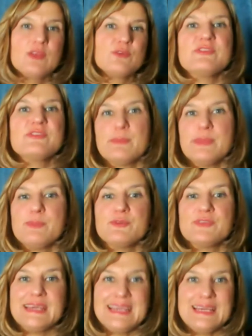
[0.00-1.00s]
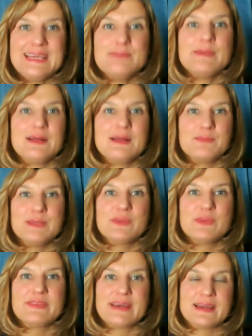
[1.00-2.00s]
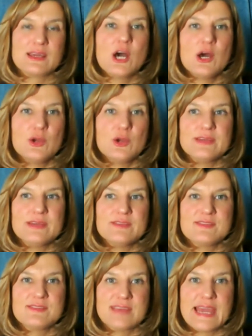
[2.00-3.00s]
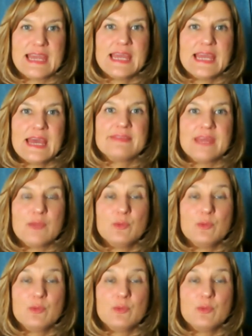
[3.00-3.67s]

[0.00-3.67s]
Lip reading: The first 10 people to email me with that code and say